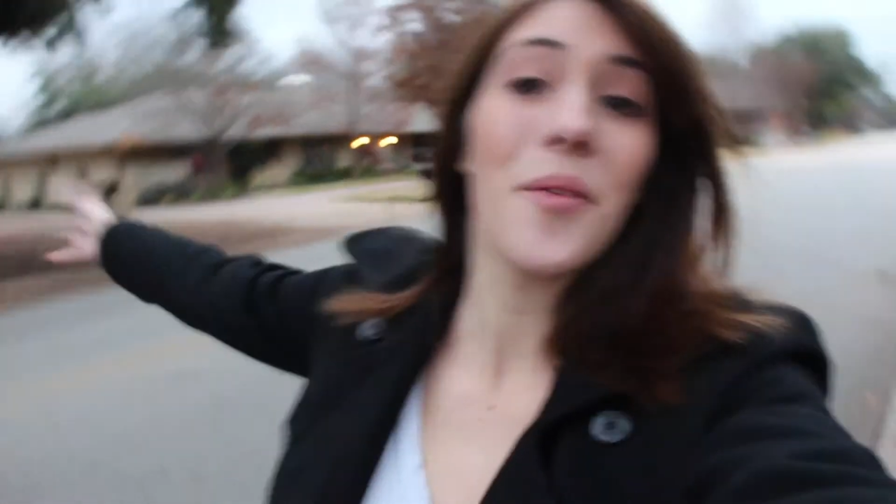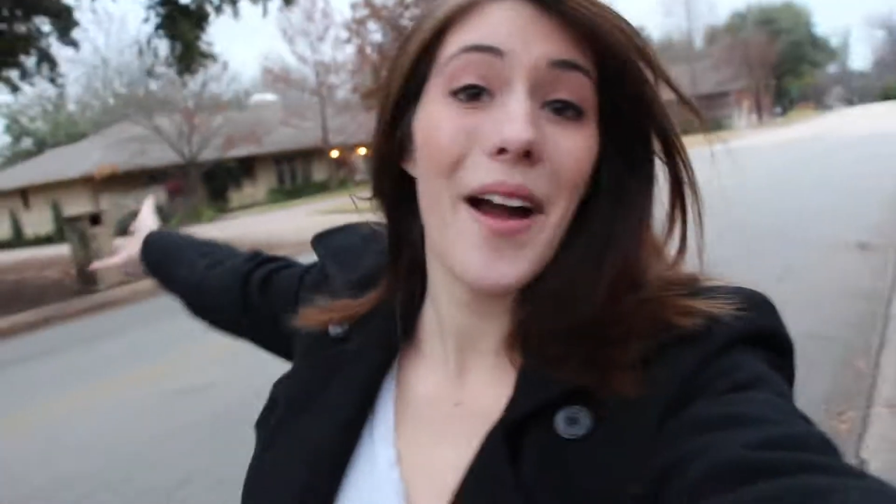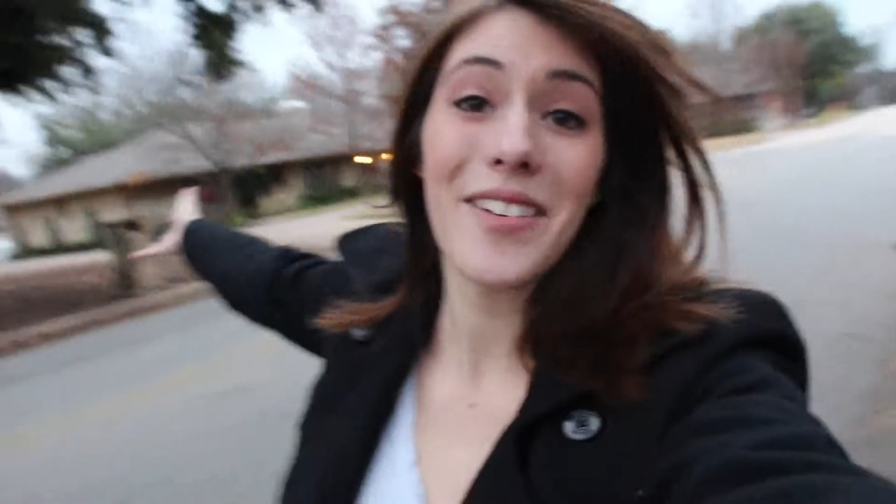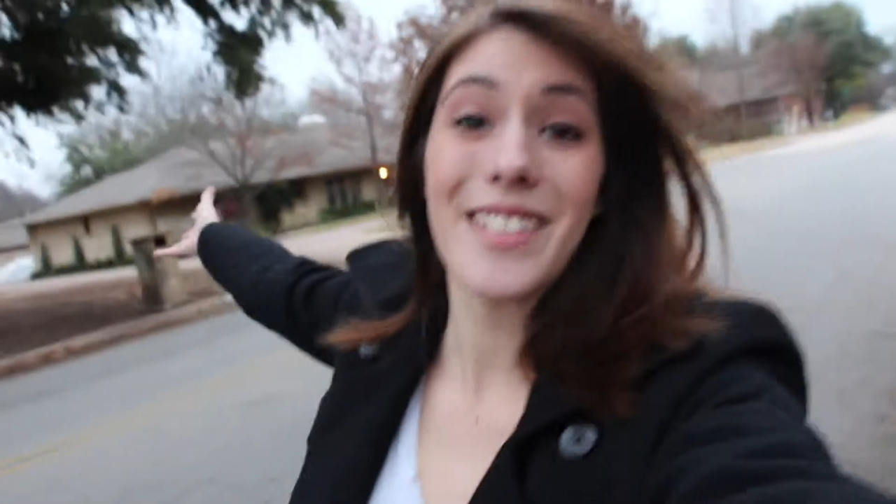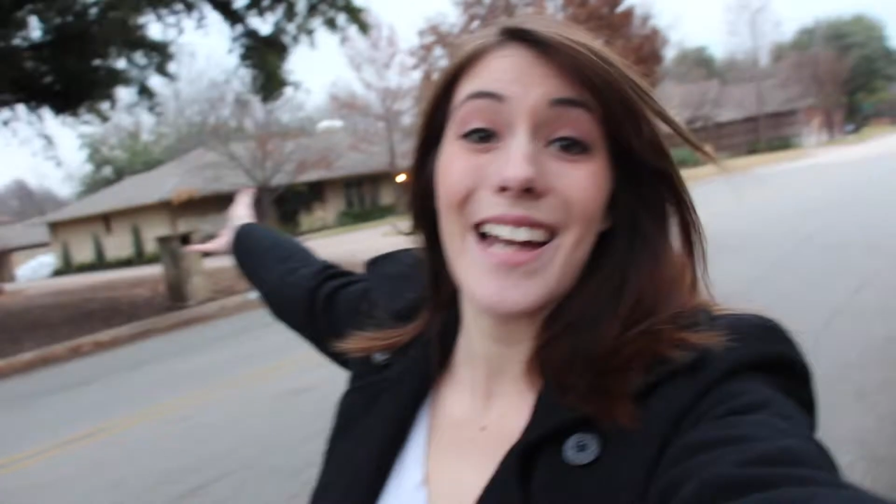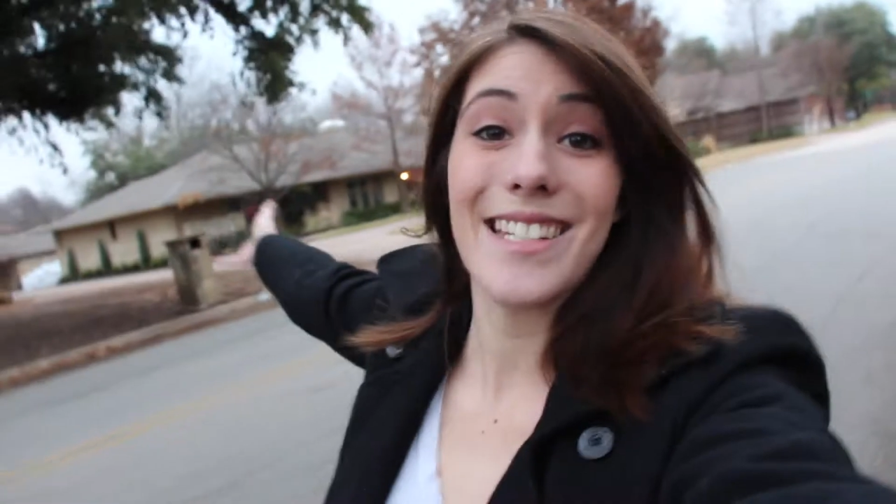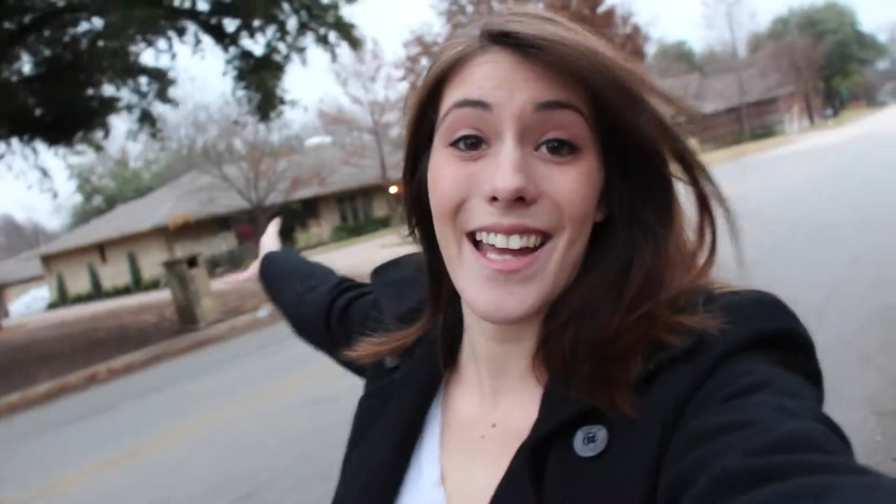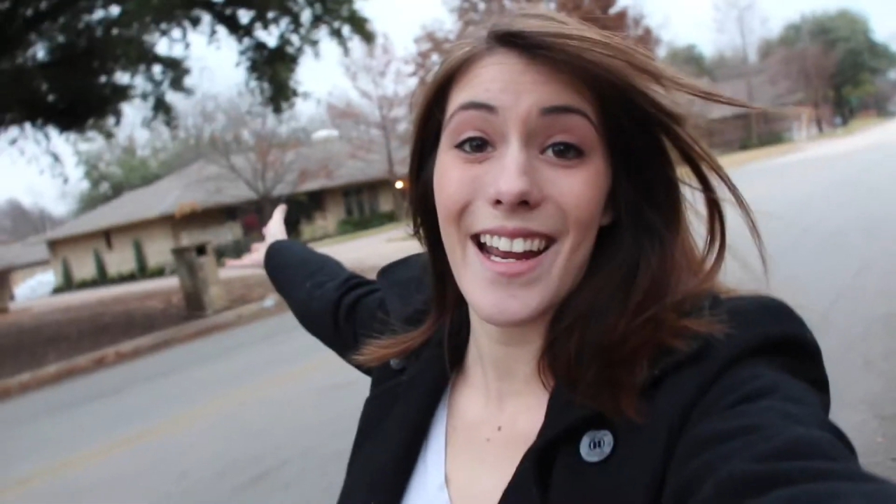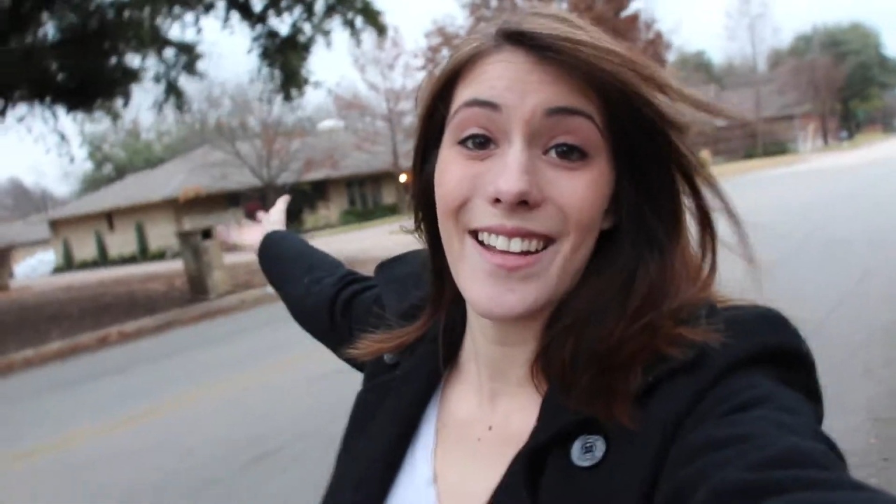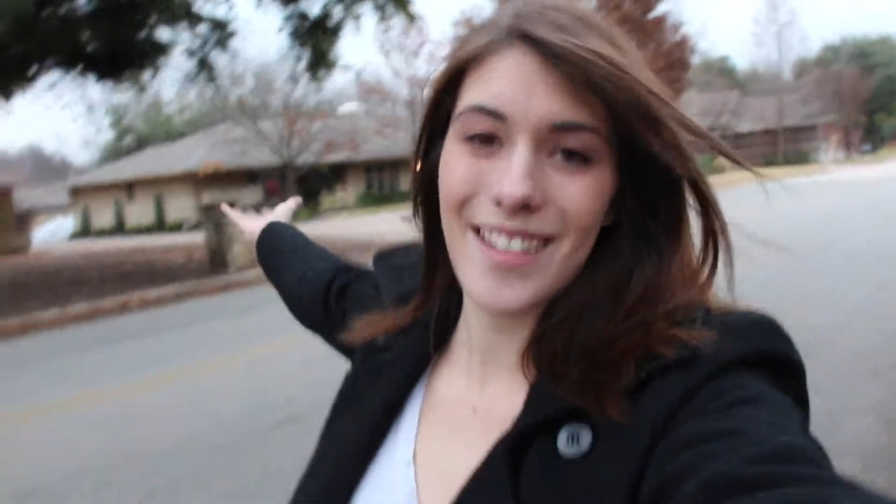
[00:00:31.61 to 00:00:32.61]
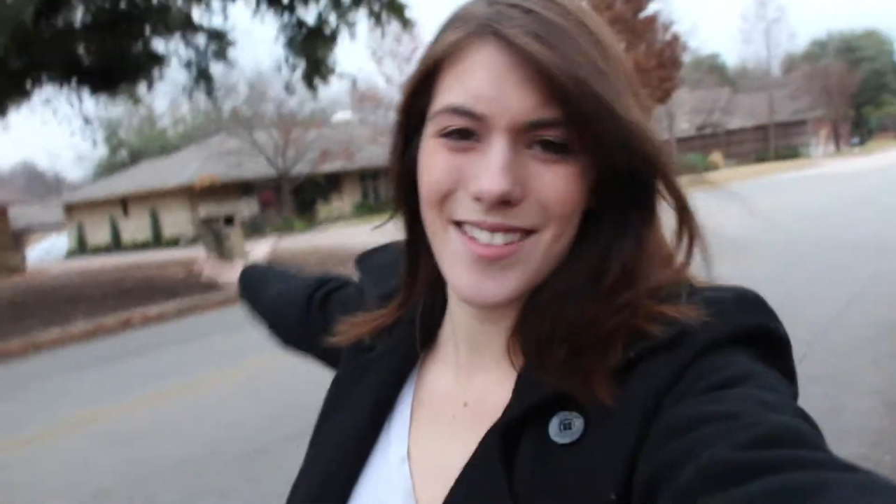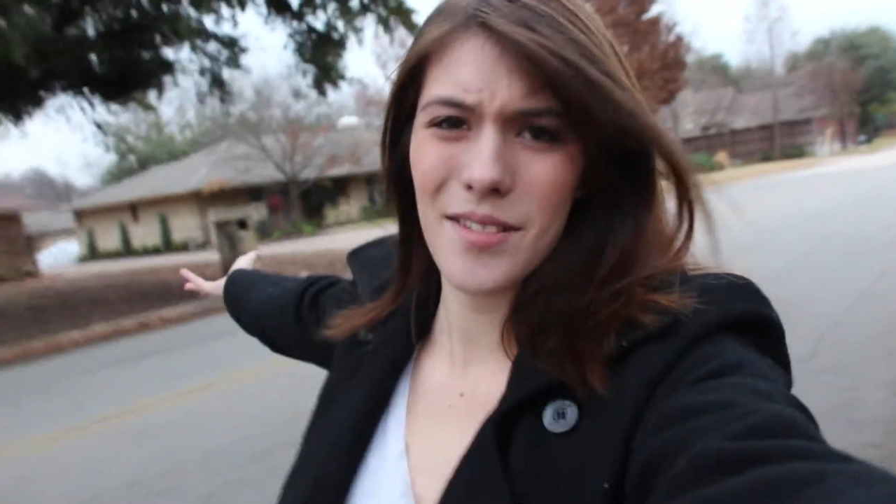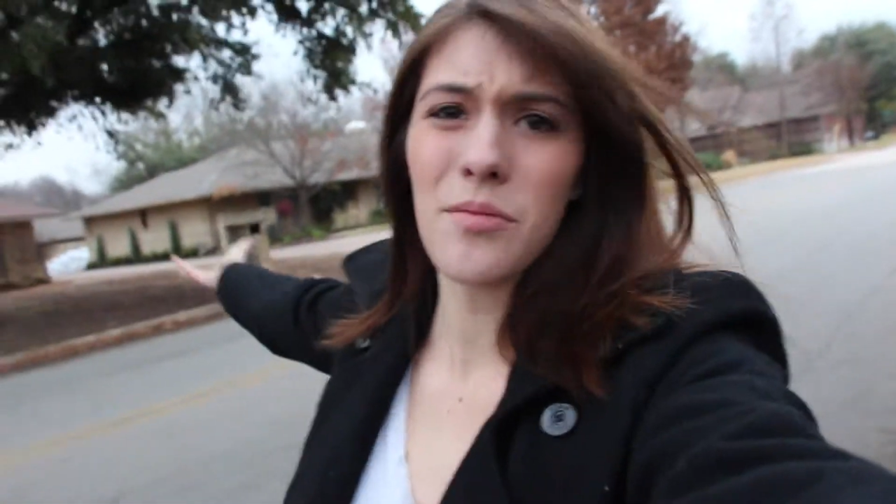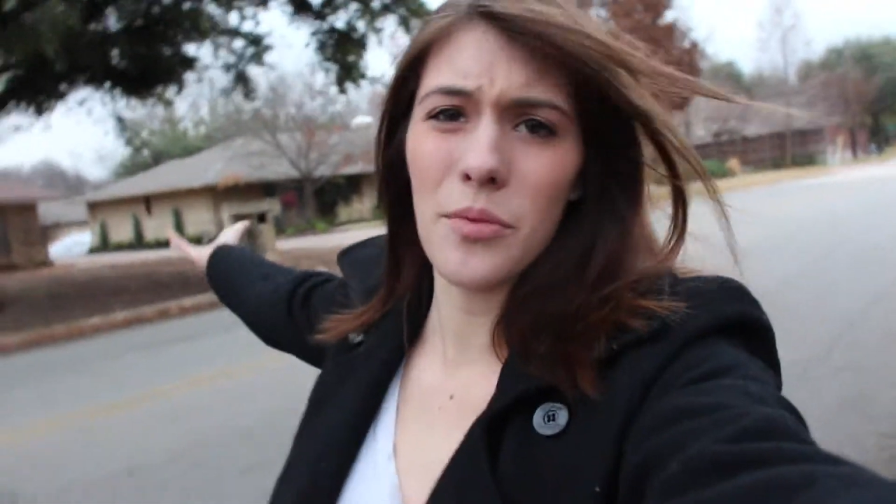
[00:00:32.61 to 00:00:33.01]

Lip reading: we're outside today. That's